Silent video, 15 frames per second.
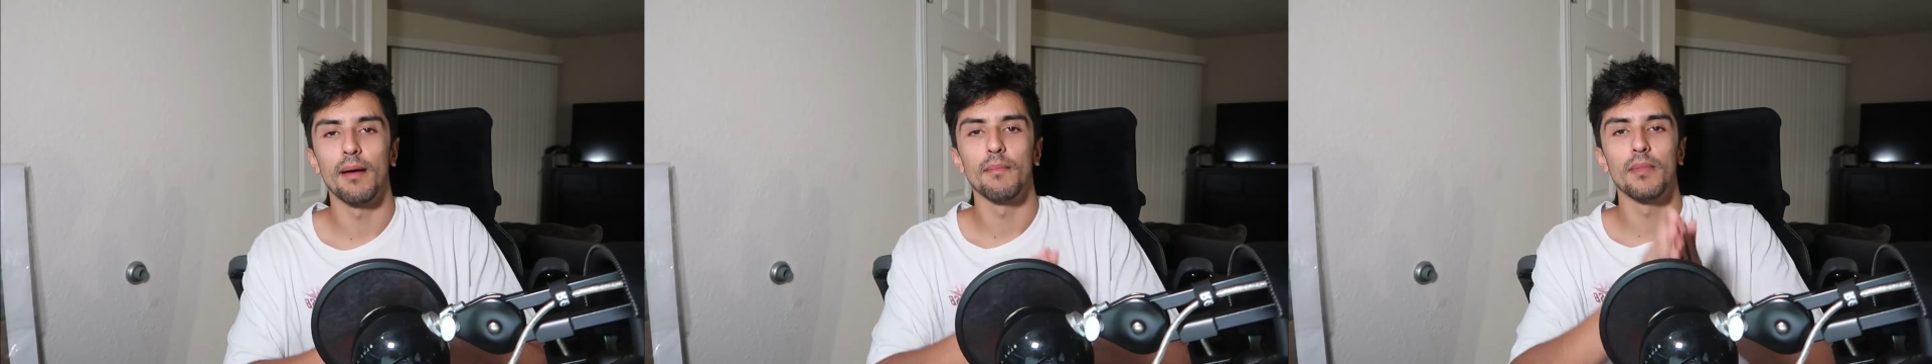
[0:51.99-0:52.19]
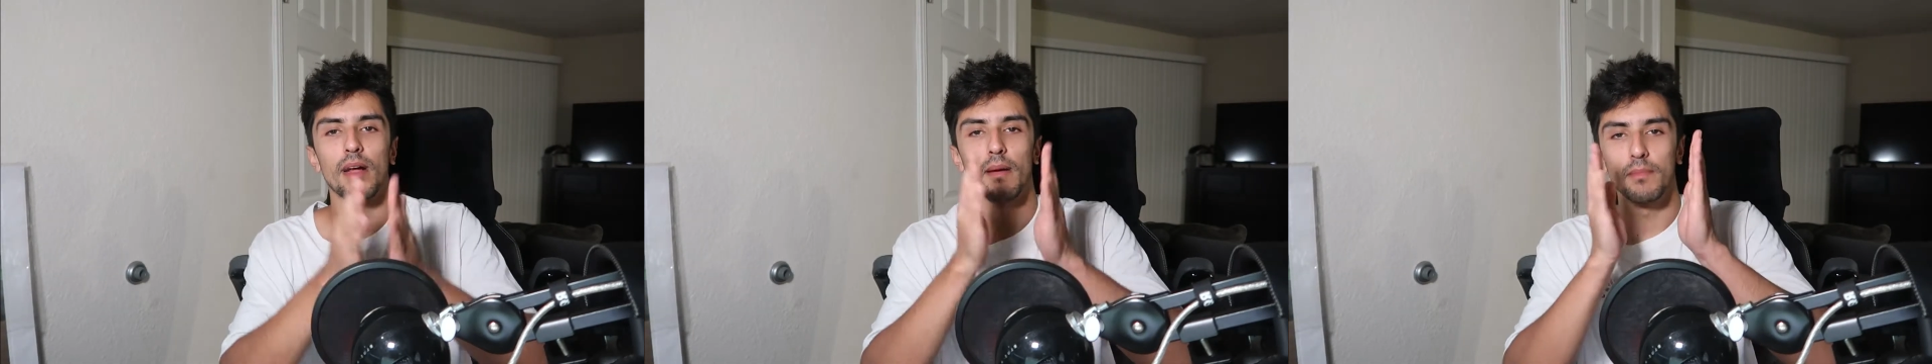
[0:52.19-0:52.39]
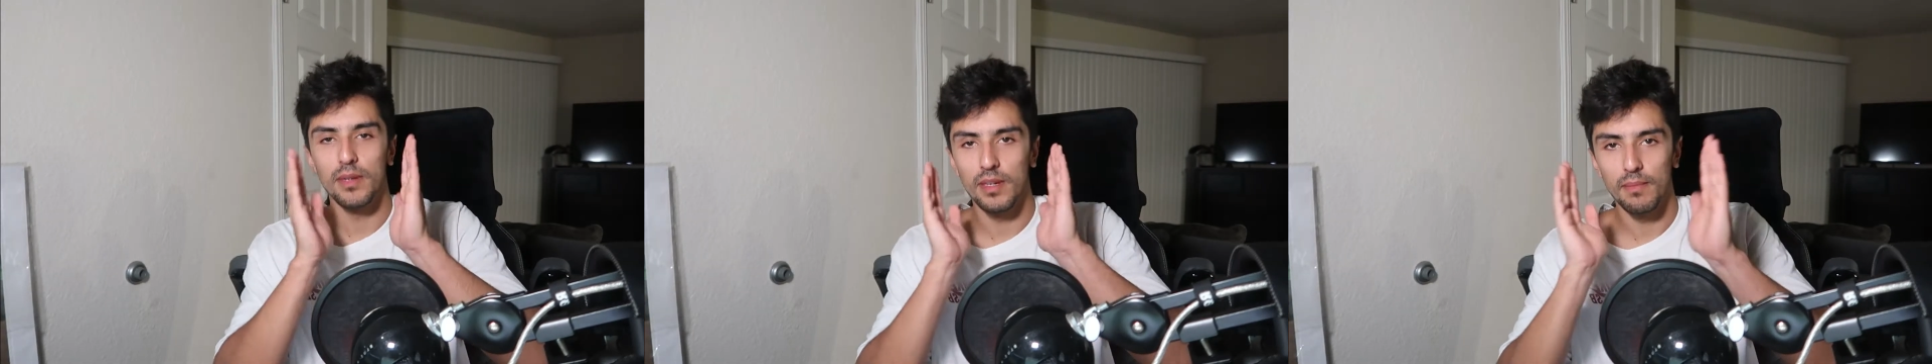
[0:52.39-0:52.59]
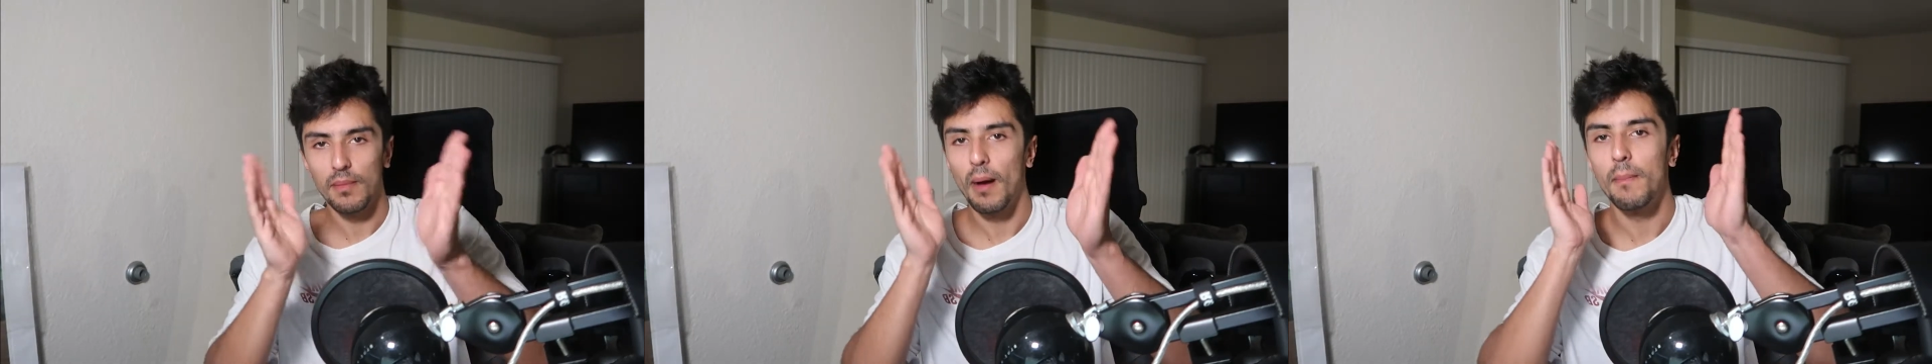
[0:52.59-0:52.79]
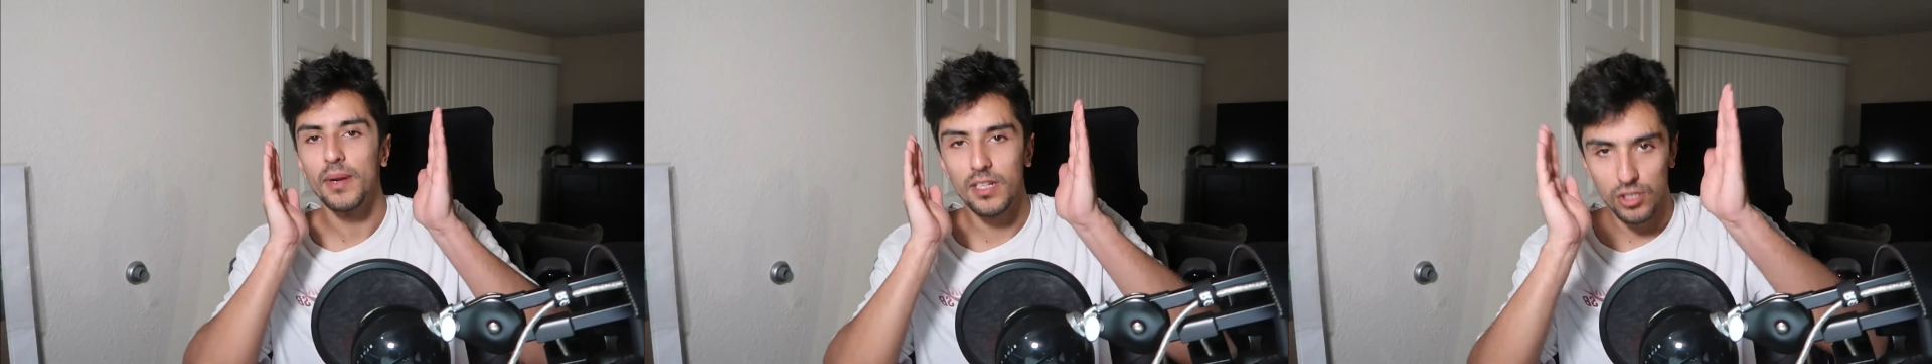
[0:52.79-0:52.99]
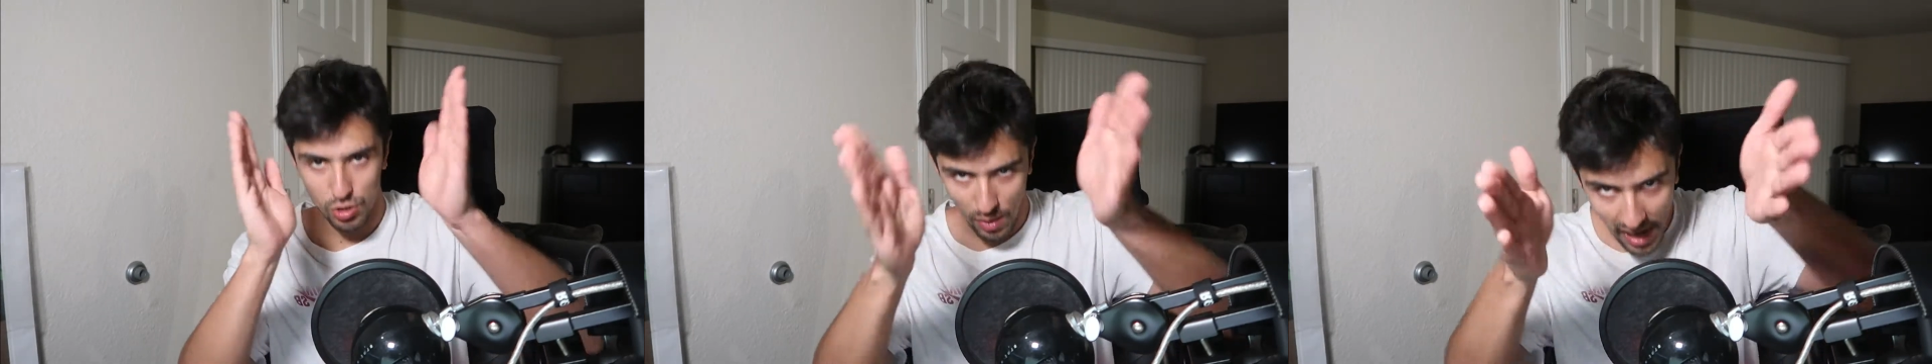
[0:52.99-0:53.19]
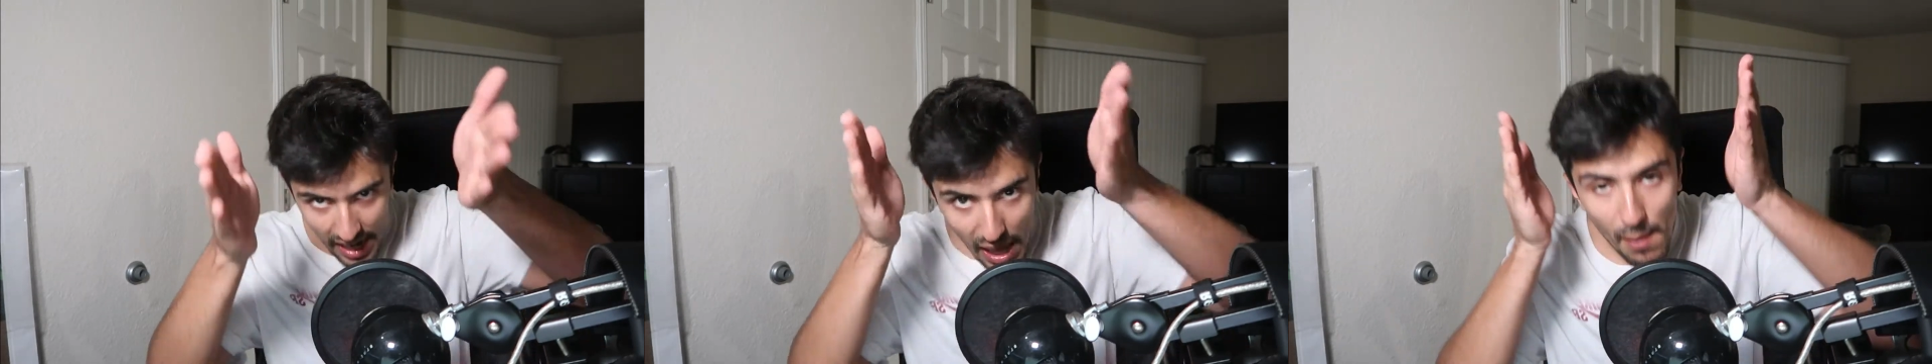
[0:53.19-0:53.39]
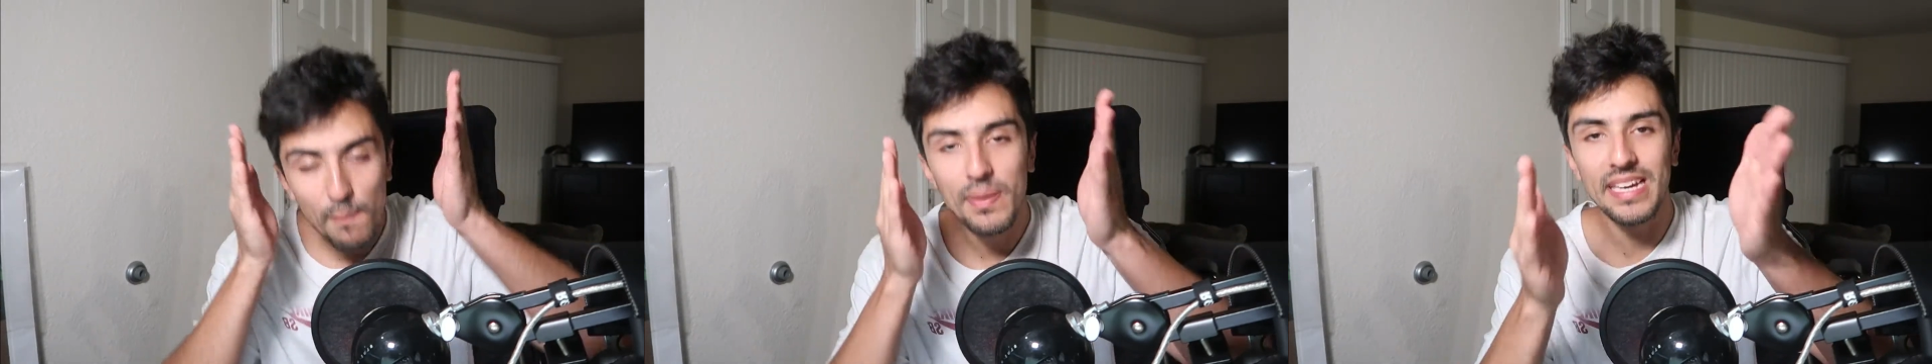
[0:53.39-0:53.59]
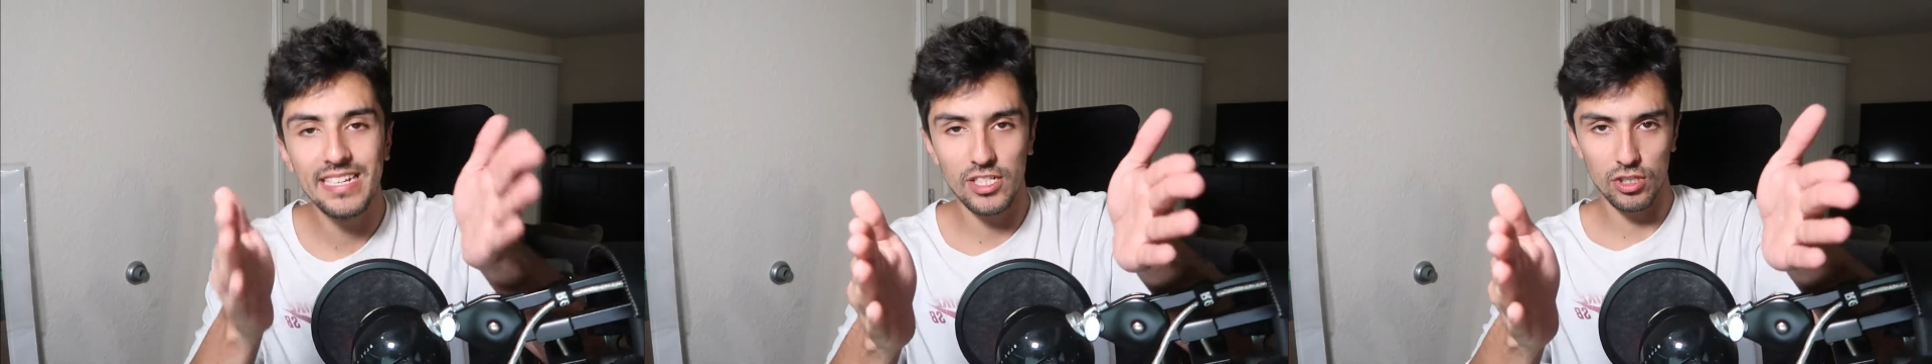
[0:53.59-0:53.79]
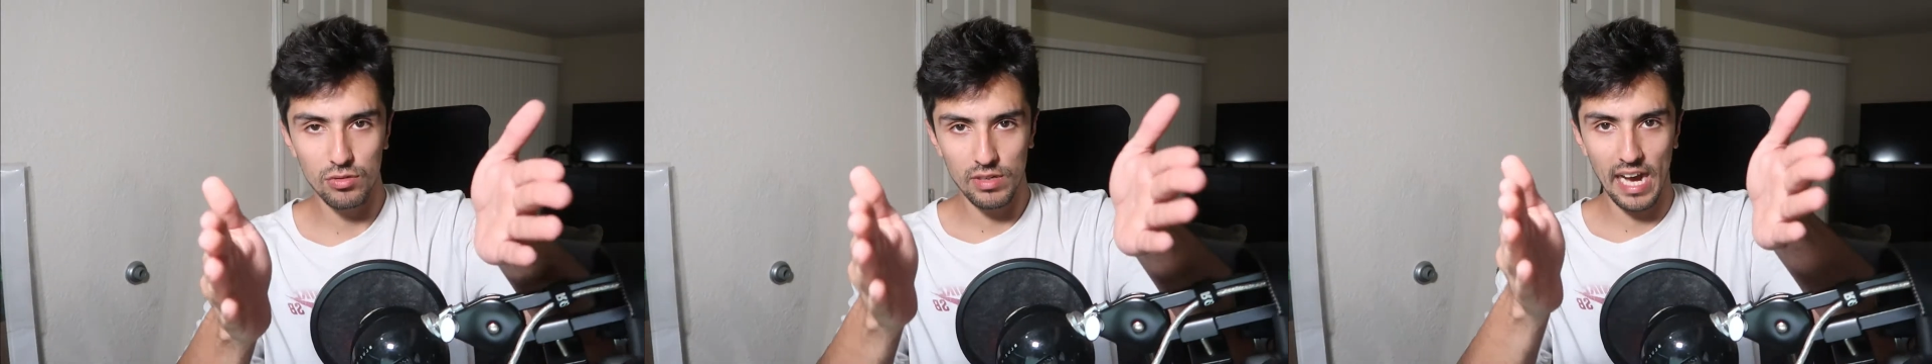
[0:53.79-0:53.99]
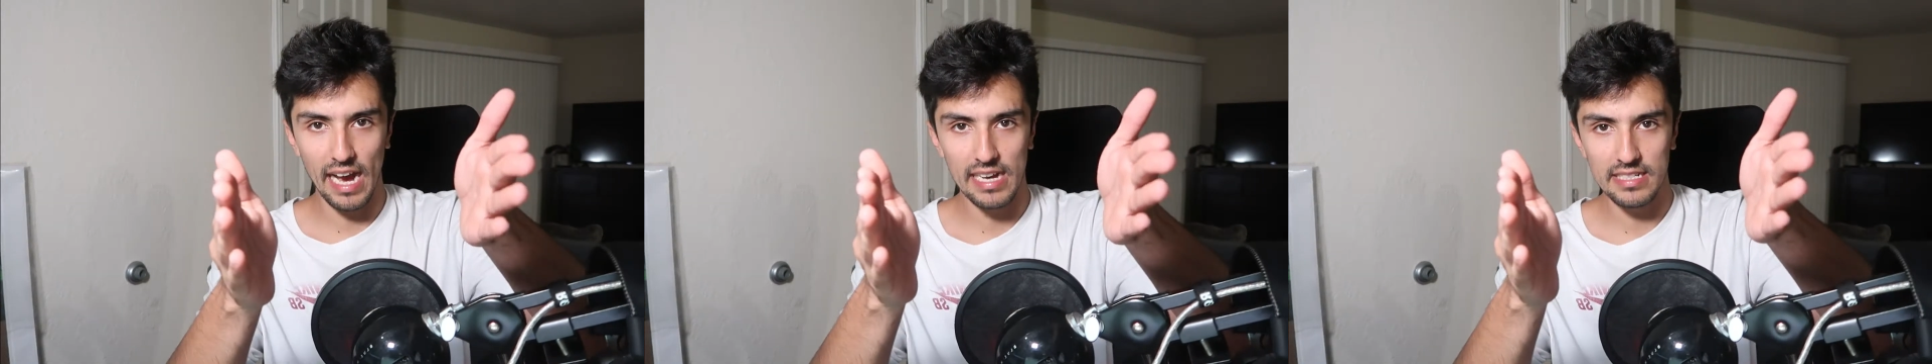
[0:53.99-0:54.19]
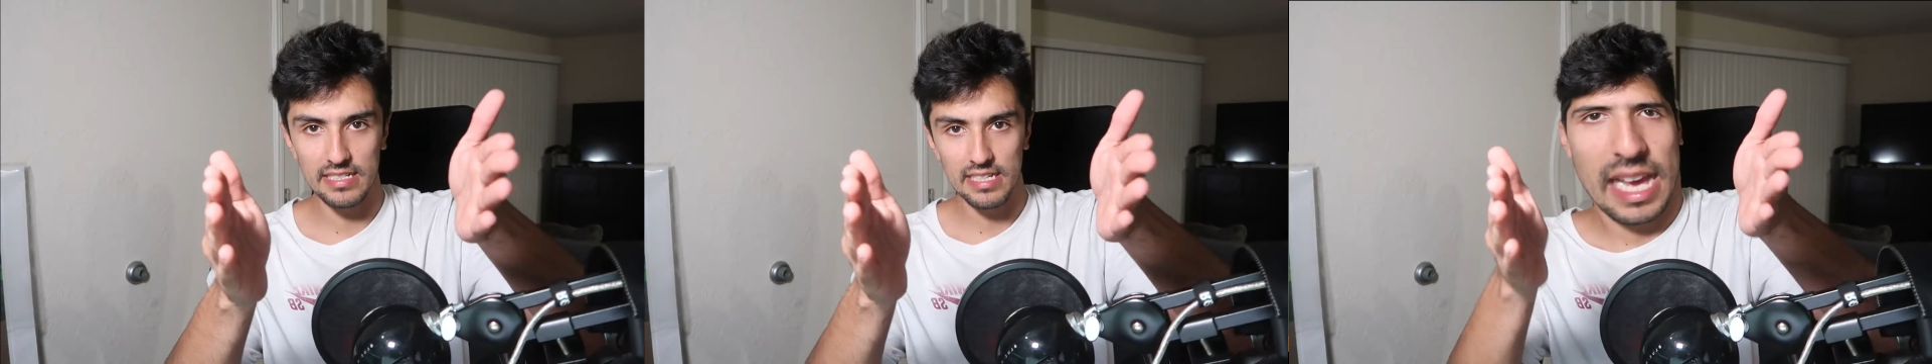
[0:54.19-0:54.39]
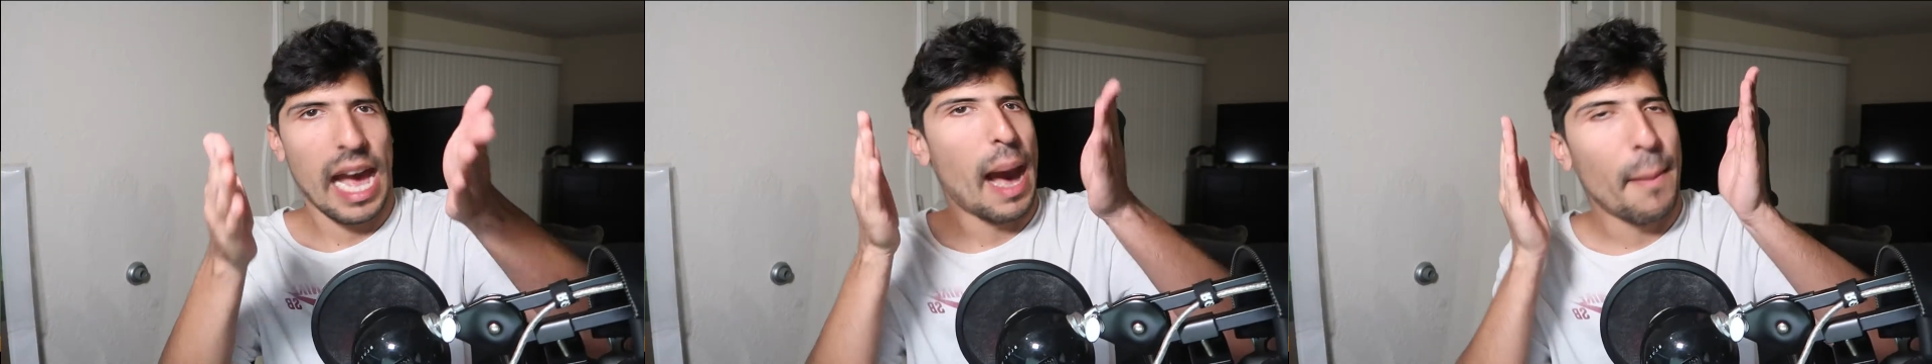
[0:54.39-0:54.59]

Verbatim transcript: I'm going to try to appease you guys.